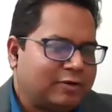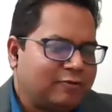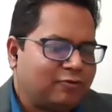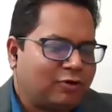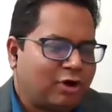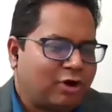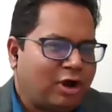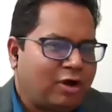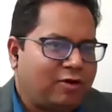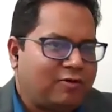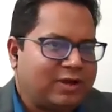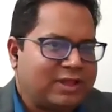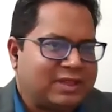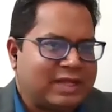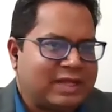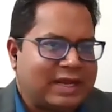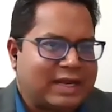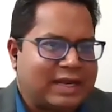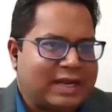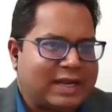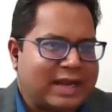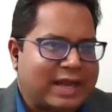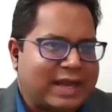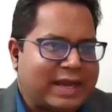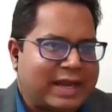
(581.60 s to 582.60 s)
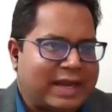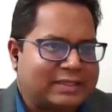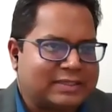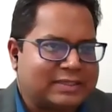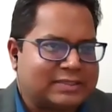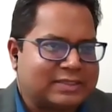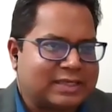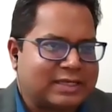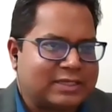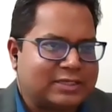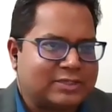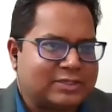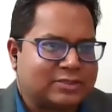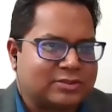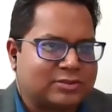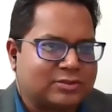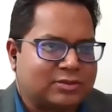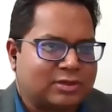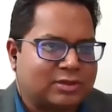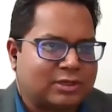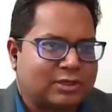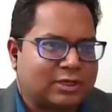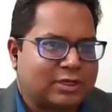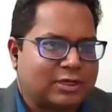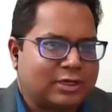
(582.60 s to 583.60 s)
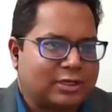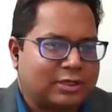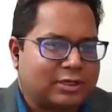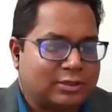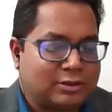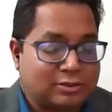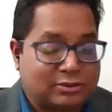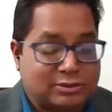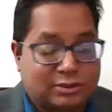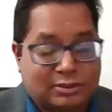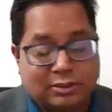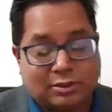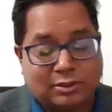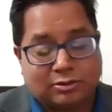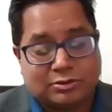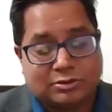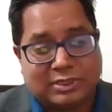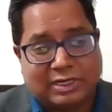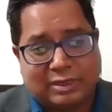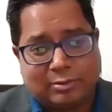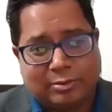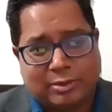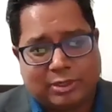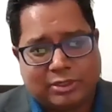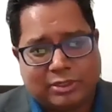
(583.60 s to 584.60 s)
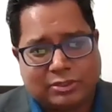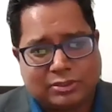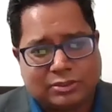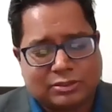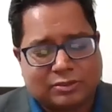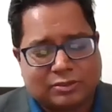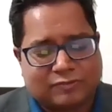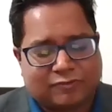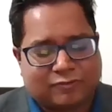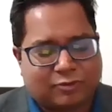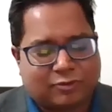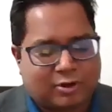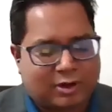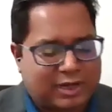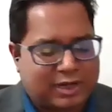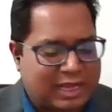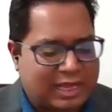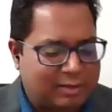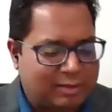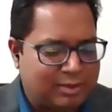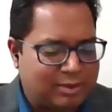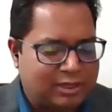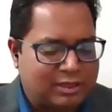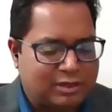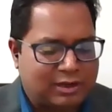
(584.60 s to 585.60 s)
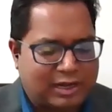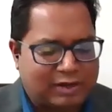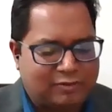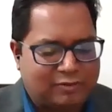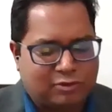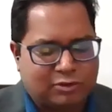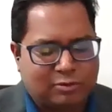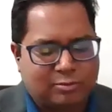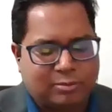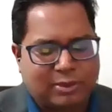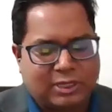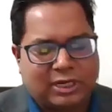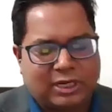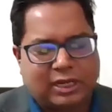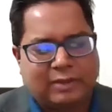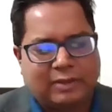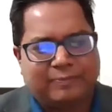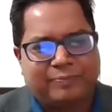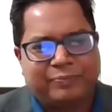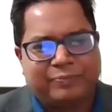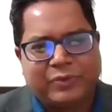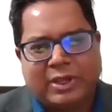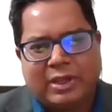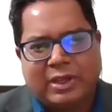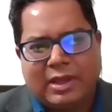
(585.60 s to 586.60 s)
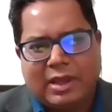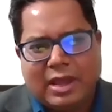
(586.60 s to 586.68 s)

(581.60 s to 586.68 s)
involved in that entire exercise, in those deliberations for NIP right from the beginning.